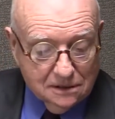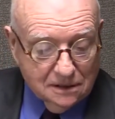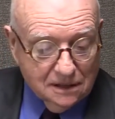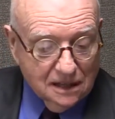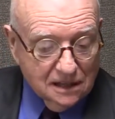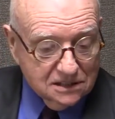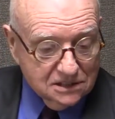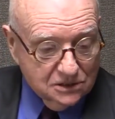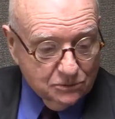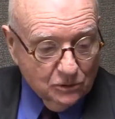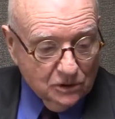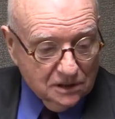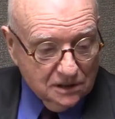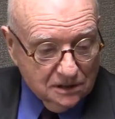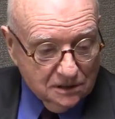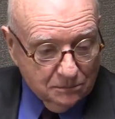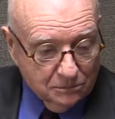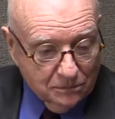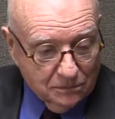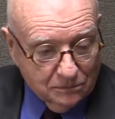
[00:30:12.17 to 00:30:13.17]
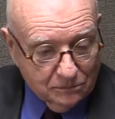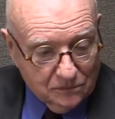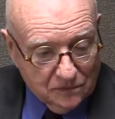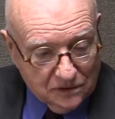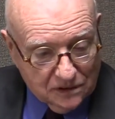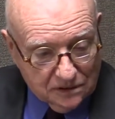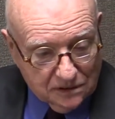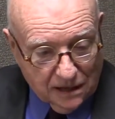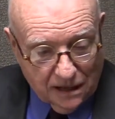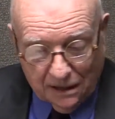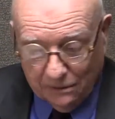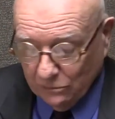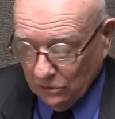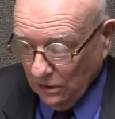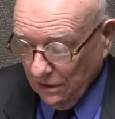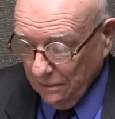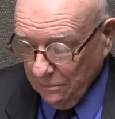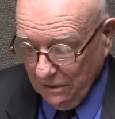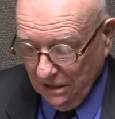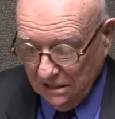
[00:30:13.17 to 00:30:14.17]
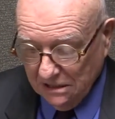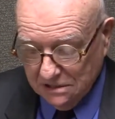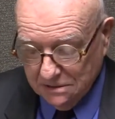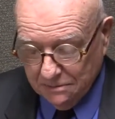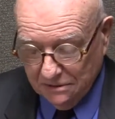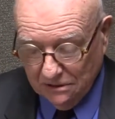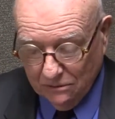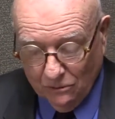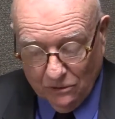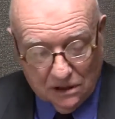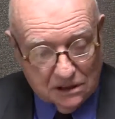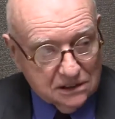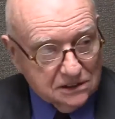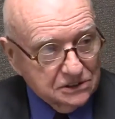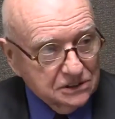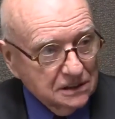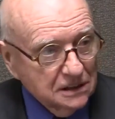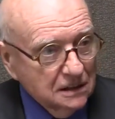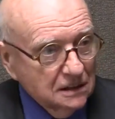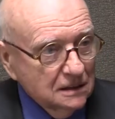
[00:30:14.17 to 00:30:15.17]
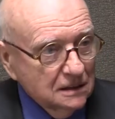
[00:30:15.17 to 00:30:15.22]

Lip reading: That's what the library basement was.